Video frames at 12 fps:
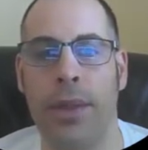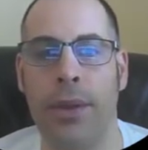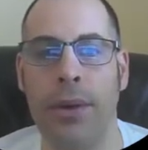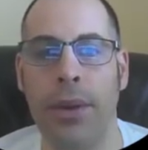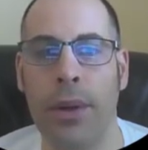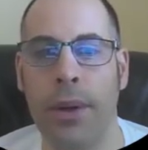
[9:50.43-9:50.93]

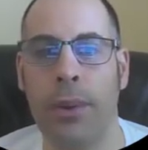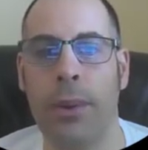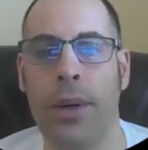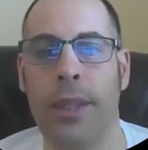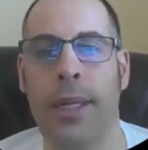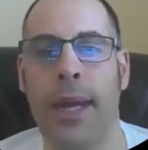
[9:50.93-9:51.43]
They're a little
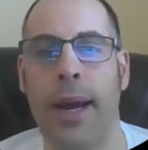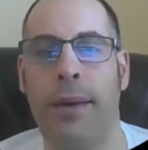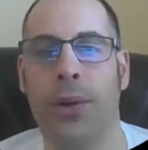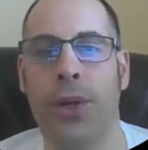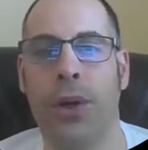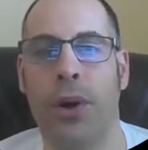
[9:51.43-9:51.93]
worse than
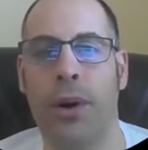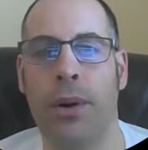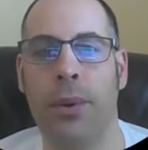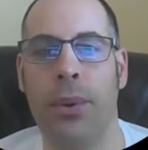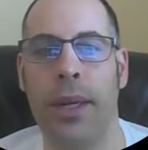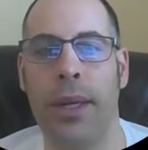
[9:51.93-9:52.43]
average in R
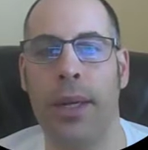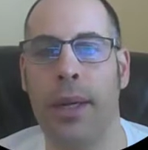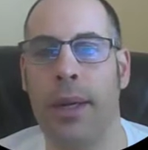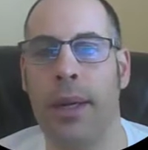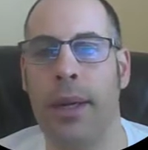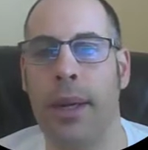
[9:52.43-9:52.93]
O E.